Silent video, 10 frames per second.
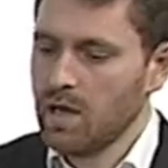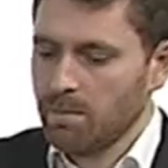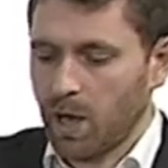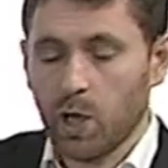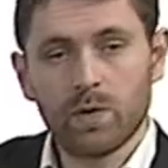
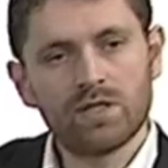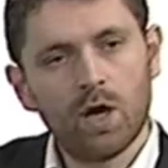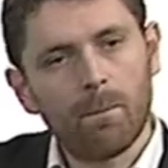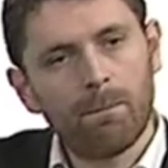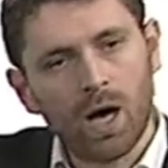but who is
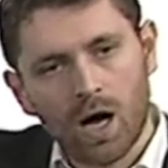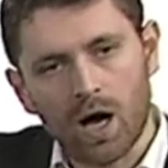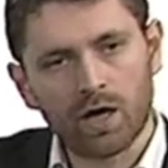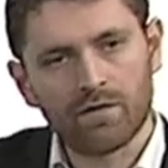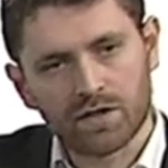not part
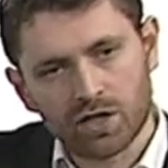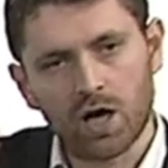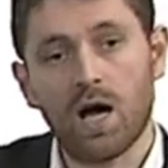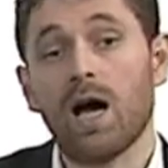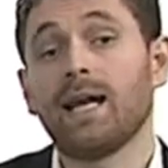of the top
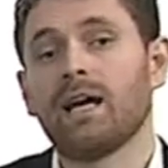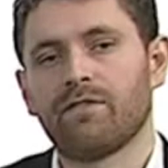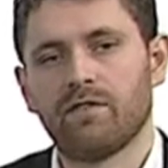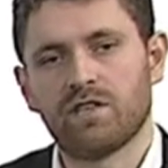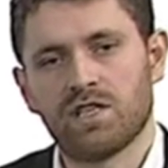high level
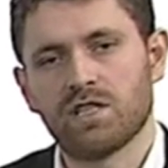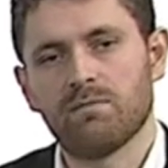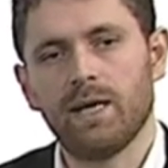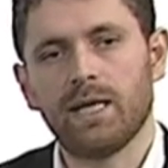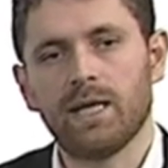of decision
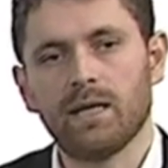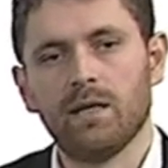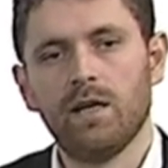making.